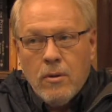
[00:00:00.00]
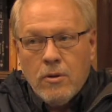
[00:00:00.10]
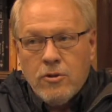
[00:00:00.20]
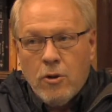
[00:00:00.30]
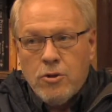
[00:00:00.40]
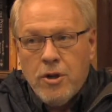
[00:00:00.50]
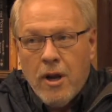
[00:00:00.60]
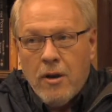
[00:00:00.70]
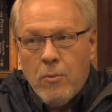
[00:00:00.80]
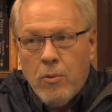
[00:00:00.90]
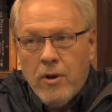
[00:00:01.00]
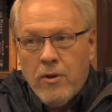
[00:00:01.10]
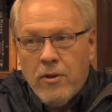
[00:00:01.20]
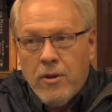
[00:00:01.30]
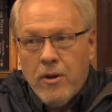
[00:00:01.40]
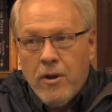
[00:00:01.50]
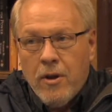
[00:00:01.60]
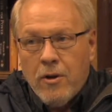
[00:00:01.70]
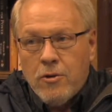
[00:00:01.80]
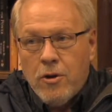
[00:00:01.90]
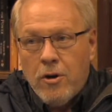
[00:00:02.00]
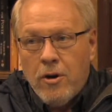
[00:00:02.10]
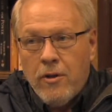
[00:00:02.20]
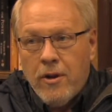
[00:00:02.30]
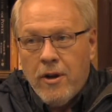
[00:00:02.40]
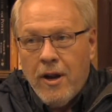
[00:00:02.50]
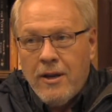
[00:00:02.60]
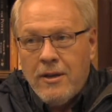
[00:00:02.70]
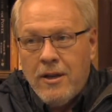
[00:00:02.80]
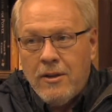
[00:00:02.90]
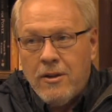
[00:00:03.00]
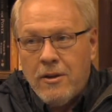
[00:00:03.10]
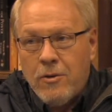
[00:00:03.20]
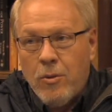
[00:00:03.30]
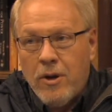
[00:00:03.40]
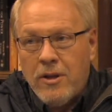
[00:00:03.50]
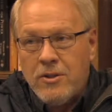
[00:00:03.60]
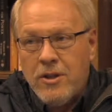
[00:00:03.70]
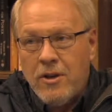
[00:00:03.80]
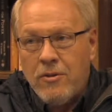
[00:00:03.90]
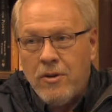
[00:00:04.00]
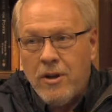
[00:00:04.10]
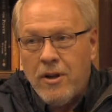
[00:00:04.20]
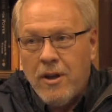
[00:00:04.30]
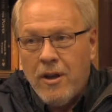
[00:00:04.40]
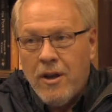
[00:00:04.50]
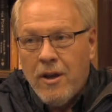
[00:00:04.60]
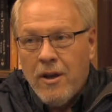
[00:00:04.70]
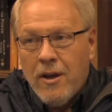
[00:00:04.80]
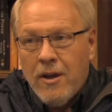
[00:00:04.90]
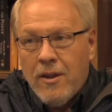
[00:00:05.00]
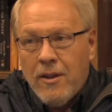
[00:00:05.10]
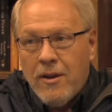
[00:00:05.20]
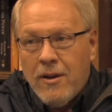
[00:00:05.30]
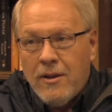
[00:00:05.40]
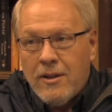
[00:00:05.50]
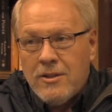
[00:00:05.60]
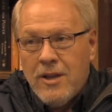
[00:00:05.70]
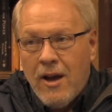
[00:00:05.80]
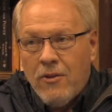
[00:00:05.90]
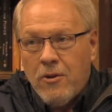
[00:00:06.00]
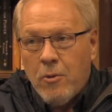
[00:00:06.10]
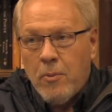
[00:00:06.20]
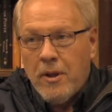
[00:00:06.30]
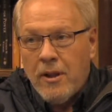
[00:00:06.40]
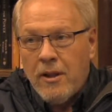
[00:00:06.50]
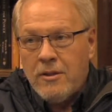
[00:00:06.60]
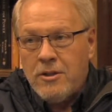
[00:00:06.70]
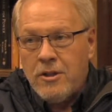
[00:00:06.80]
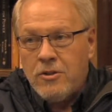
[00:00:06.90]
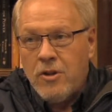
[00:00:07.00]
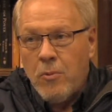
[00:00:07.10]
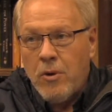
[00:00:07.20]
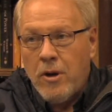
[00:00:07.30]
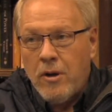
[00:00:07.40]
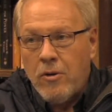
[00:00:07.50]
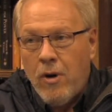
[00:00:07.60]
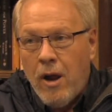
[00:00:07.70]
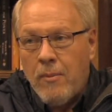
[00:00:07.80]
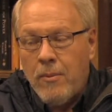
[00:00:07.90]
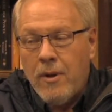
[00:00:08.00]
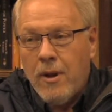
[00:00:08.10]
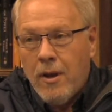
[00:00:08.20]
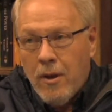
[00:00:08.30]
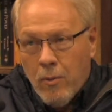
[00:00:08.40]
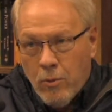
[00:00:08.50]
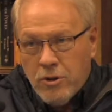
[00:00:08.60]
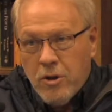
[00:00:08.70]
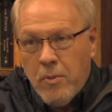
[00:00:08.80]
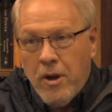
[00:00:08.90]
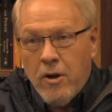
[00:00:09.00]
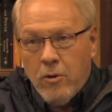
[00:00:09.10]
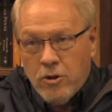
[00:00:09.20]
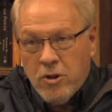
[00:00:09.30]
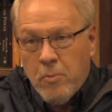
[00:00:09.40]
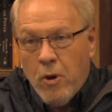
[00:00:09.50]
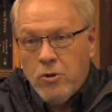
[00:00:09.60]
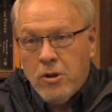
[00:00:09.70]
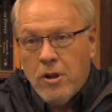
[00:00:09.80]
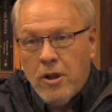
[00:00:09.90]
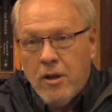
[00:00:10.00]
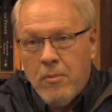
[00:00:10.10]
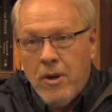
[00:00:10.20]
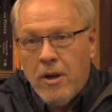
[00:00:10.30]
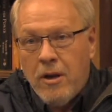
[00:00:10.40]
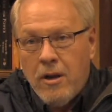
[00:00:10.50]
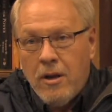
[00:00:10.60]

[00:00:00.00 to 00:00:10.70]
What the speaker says: associated with turn of the 19th to 20th century. In the South, there would be lynchings that when a crime was committed or supposedly committed